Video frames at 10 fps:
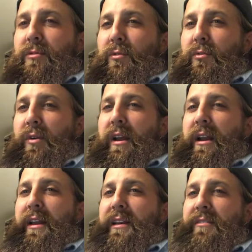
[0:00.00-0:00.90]

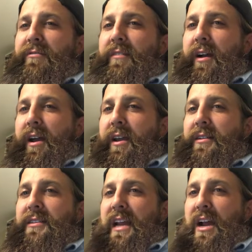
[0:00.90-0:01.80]
really
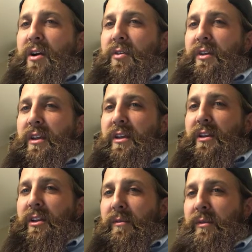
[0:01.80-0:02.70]
defines how the
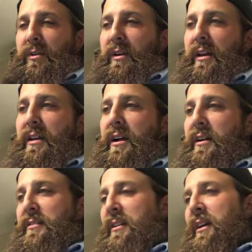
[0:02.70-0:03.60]
community
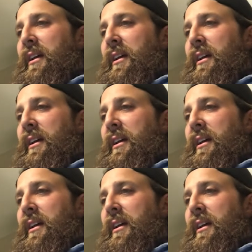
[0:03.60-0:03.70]
does,